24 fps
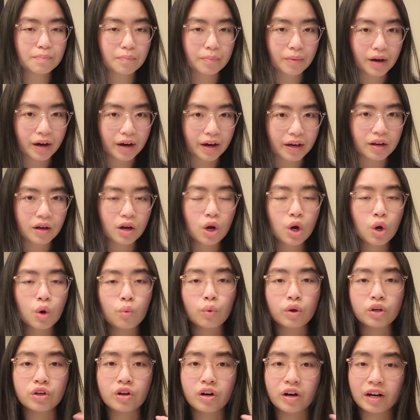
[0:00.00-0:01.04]
but
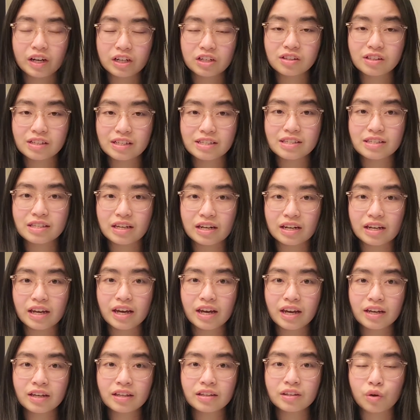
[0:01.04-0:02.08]
when you're actually
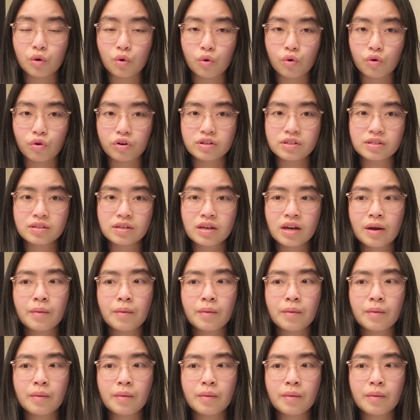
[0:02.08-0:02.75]
studying the course,